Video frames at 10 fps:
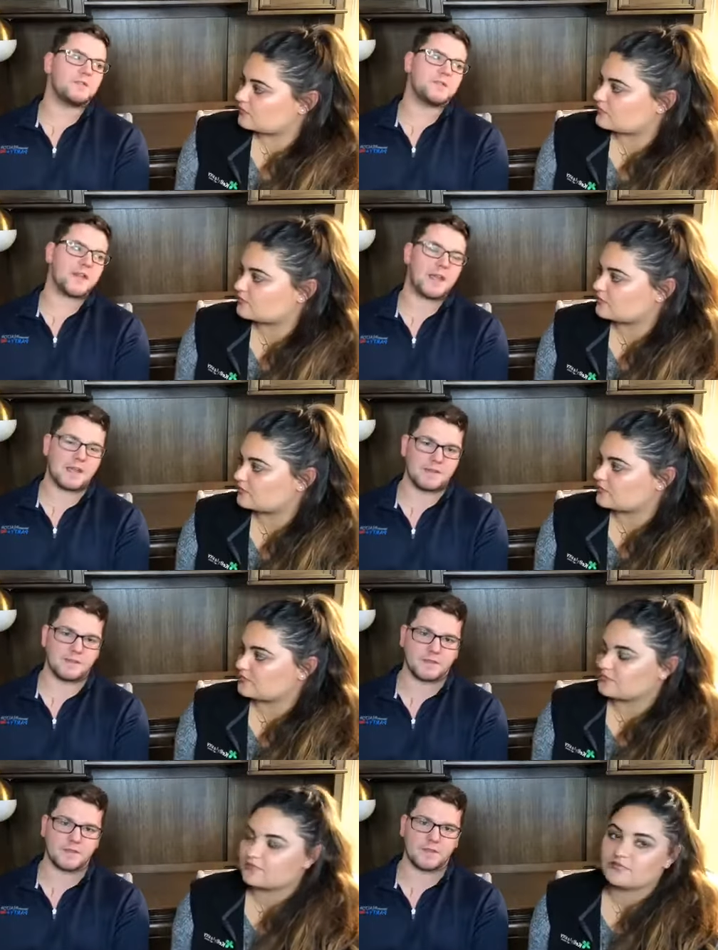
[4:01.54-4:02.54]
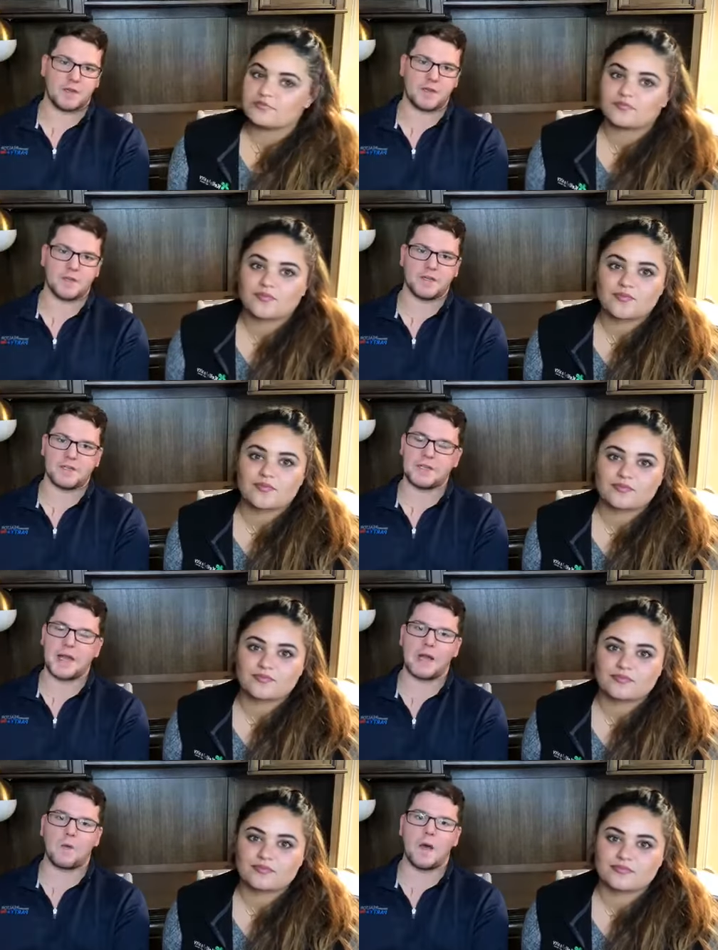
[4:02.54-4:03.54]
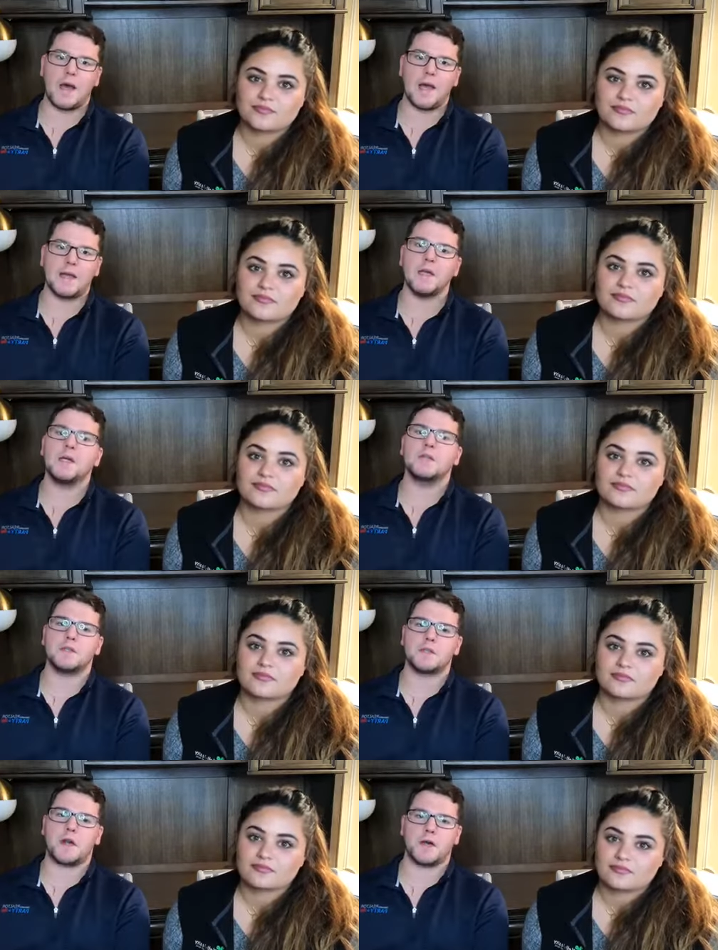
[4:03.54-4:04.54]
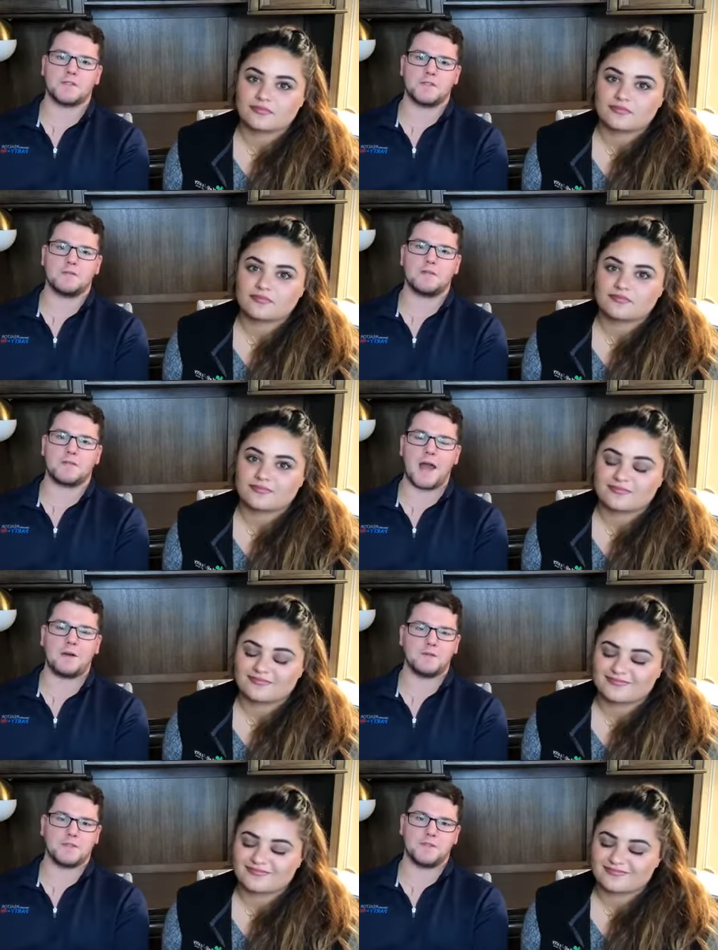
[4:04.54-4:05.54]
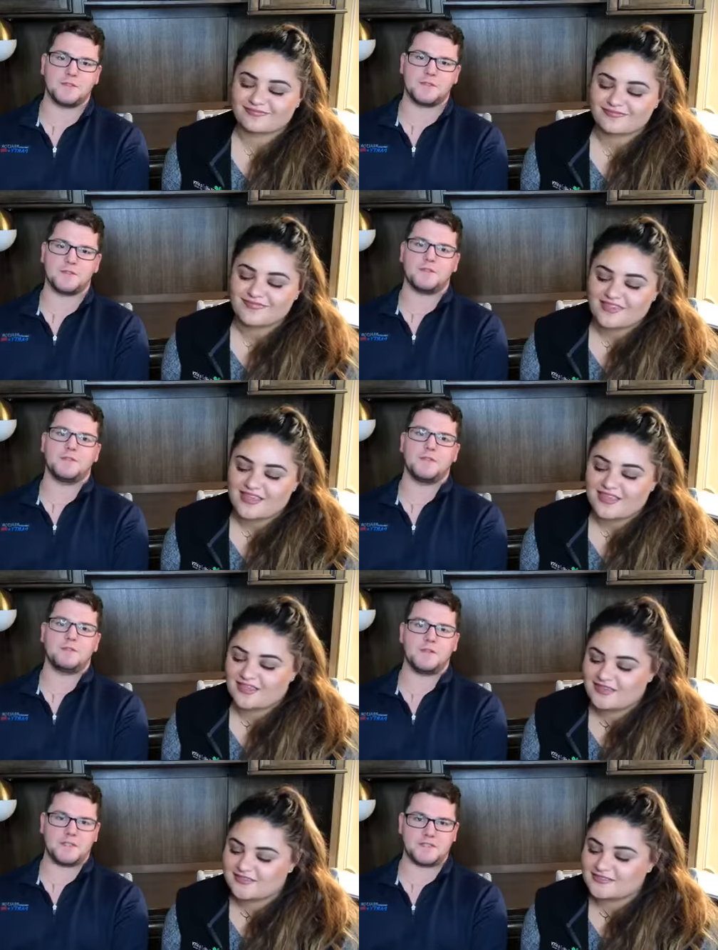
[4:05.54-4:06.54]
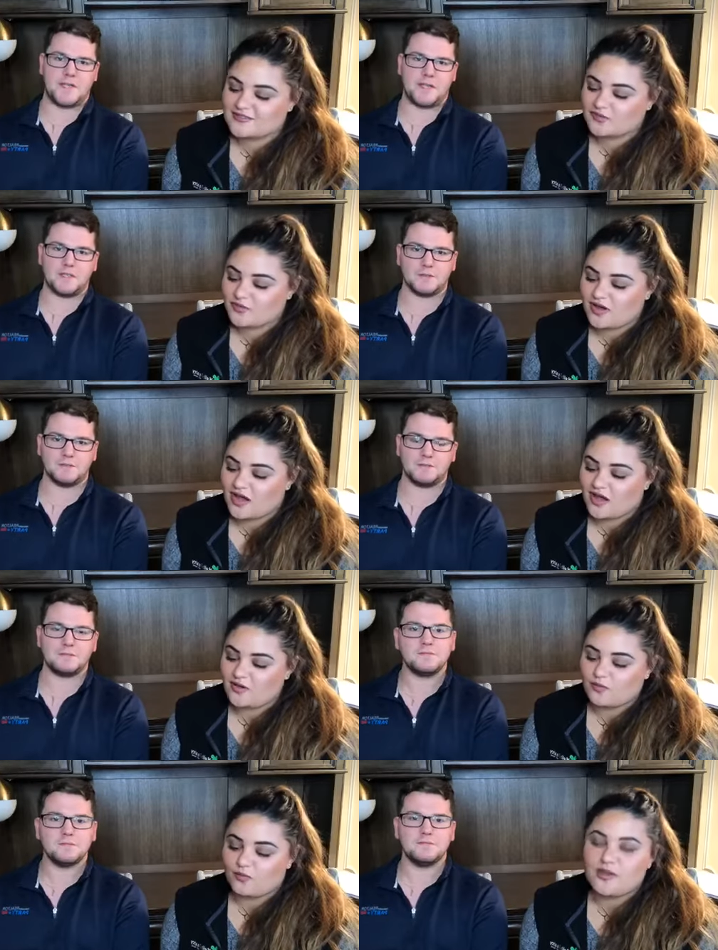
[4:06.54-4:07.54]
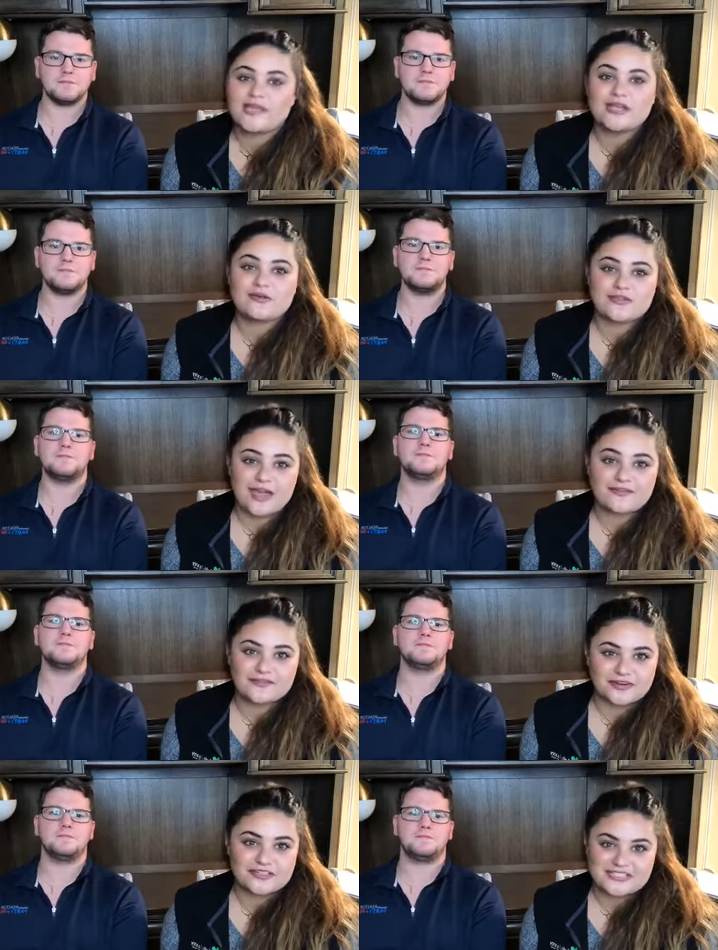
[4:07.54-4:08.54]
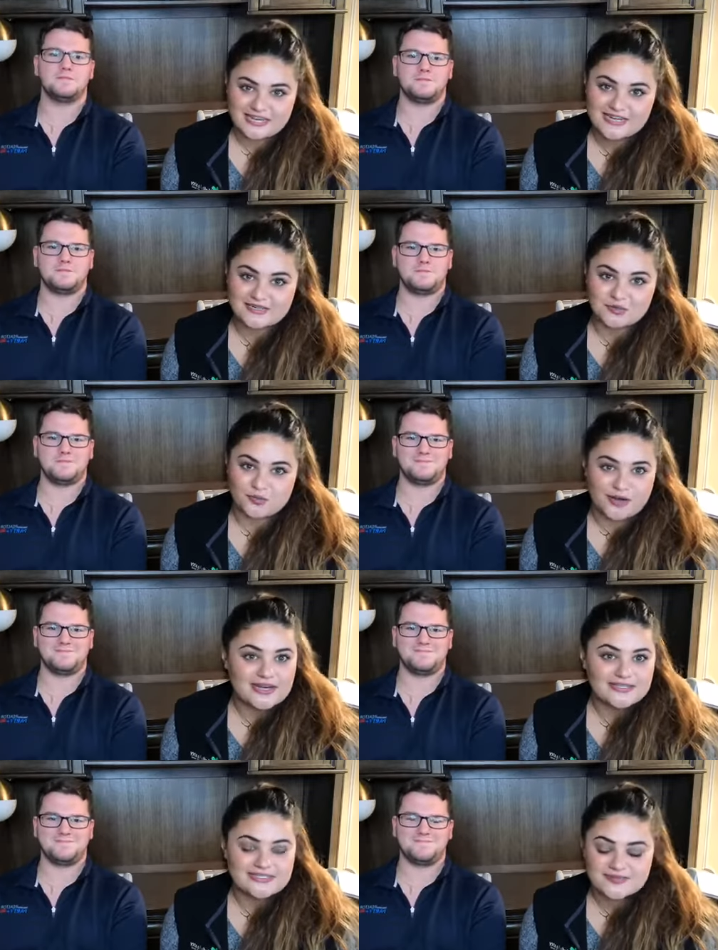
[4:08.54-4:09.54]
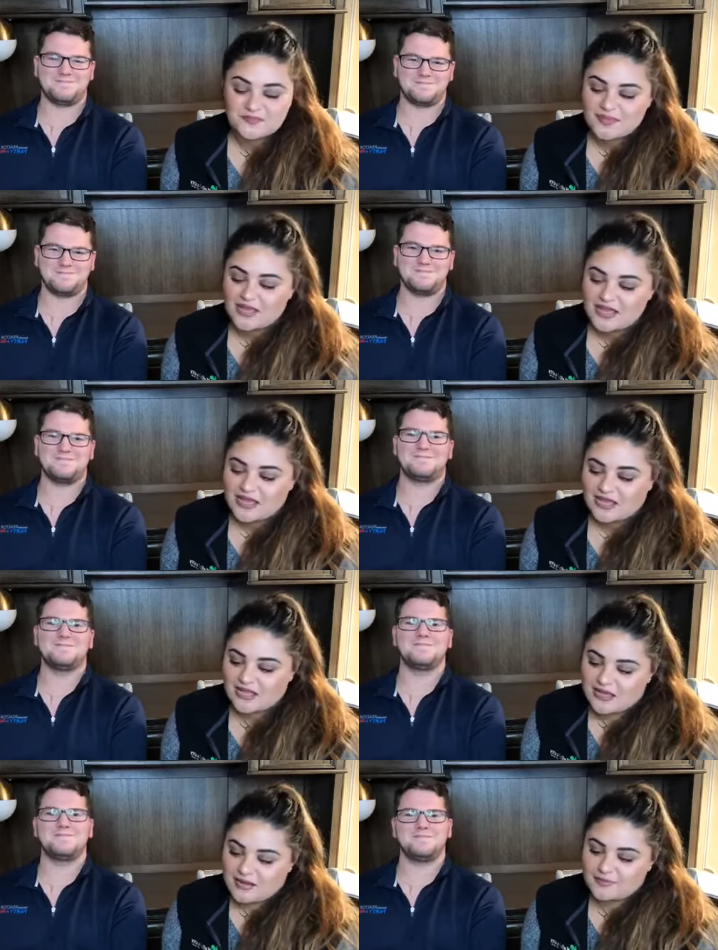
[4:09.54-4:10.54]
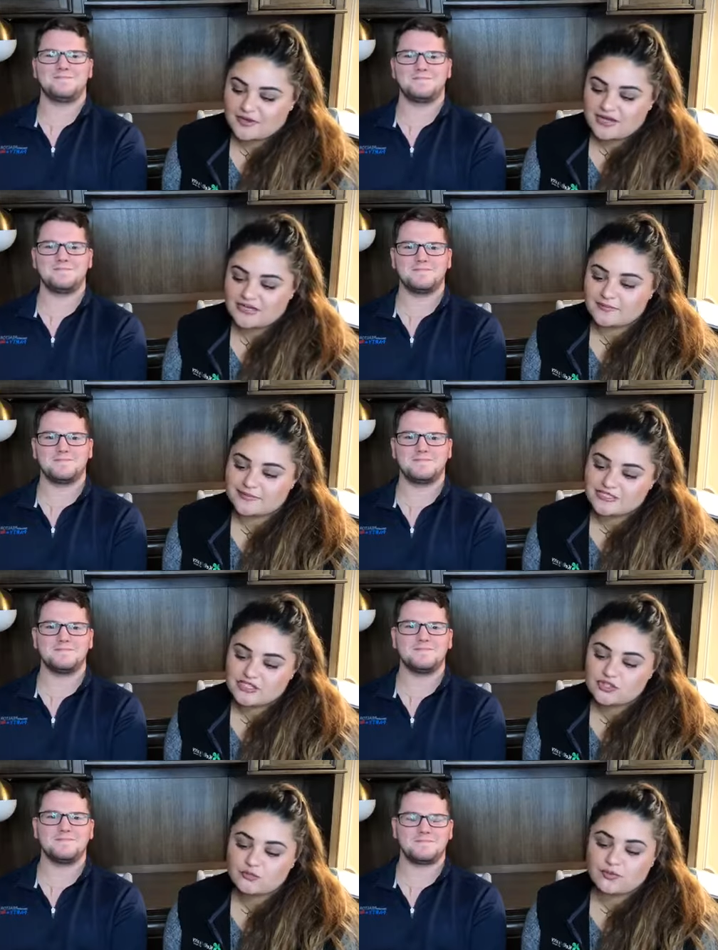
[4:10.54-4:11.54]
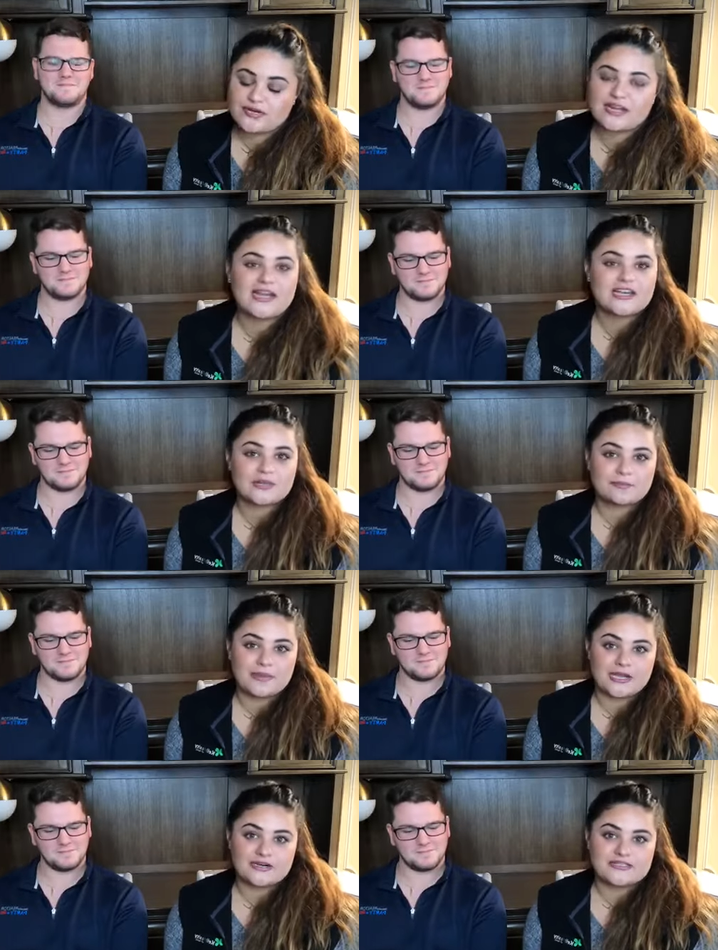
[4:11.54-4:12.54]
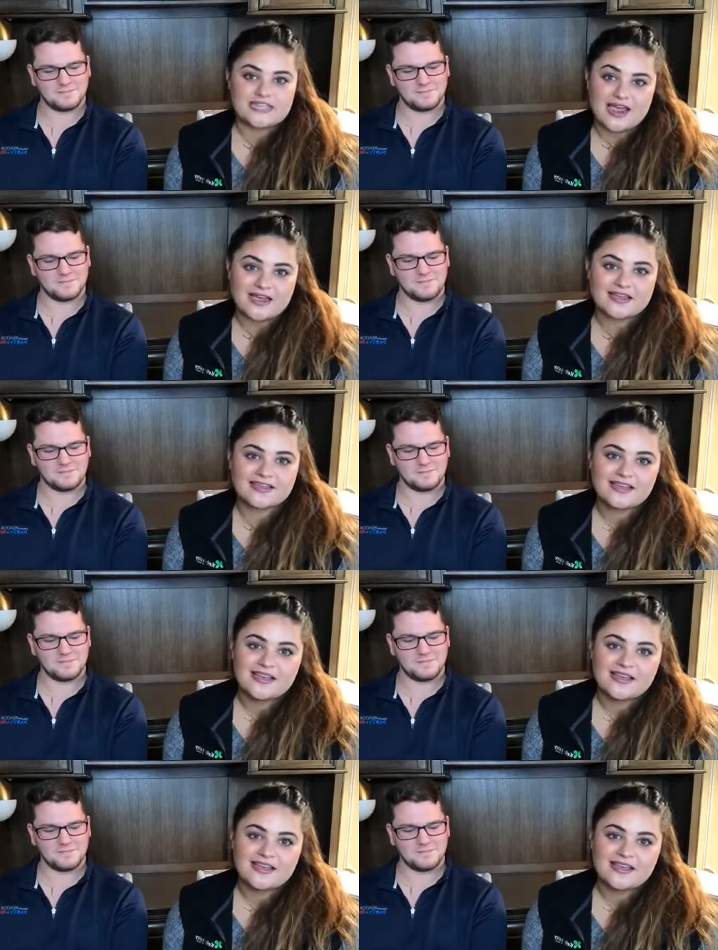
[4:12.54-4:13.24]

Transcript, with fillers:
Speaker 1: you saved on your DIY could cost you thousands in and resale.
Speaker 2: We know that firsthand, right? Um, okay, number two, putting on a bigger deck.